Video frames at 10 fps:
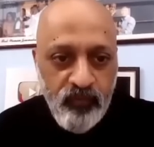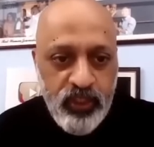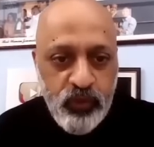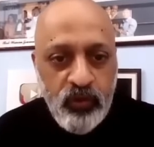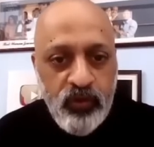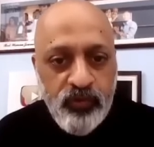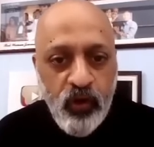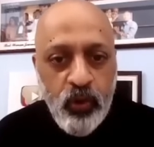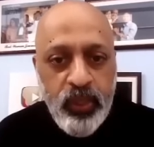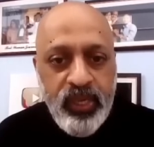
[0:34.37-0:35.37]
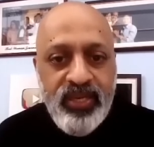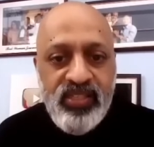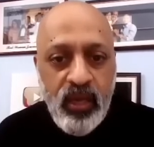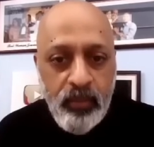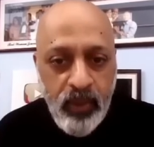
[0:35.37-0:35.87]
Which one of the following
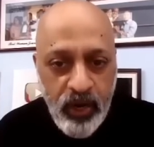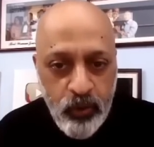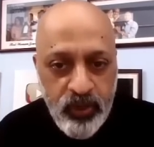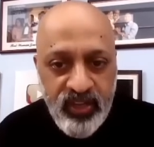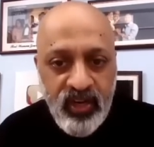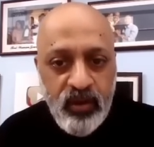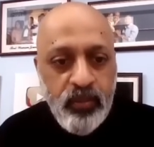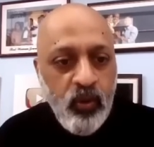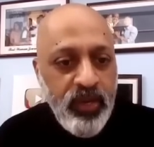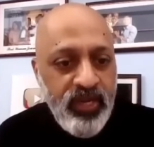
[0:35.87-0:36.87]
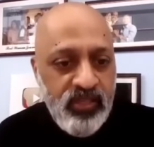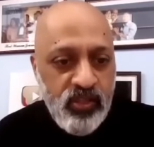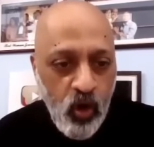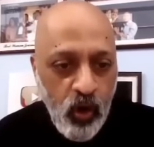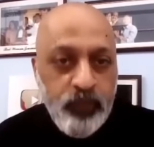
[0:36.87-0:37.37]
is a biodegradable
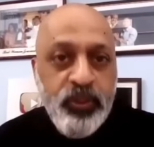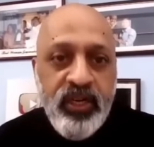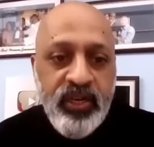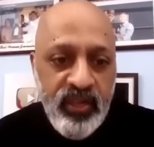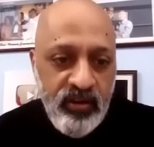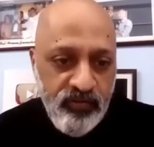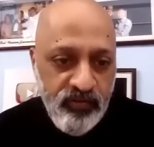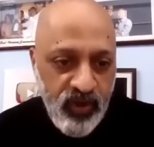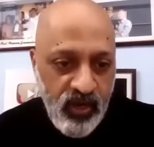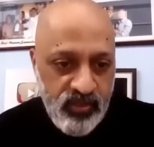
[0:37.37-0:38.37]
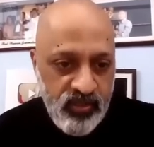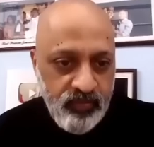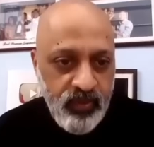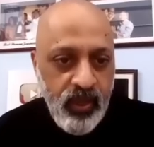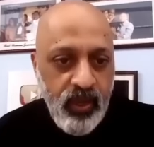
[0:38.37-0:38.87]
waste? Option D,
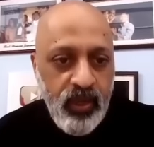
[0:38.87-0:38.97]
flowers.